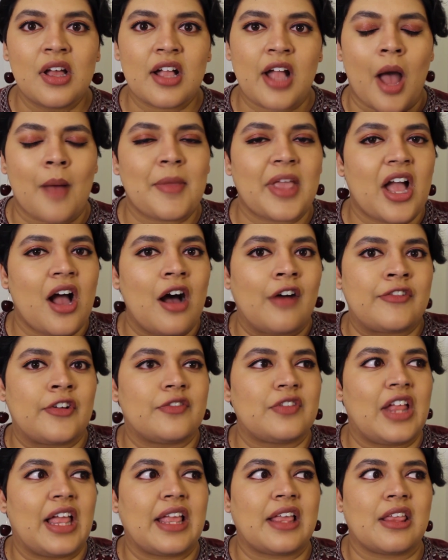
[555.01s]
coming off
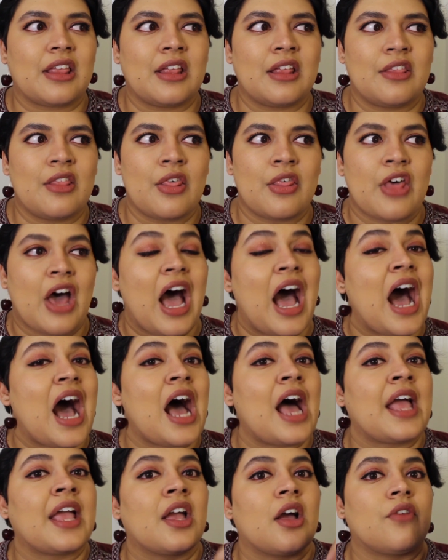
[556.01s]
of like the
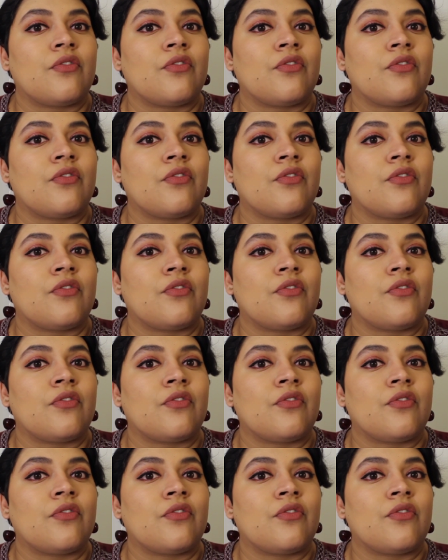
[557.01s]
high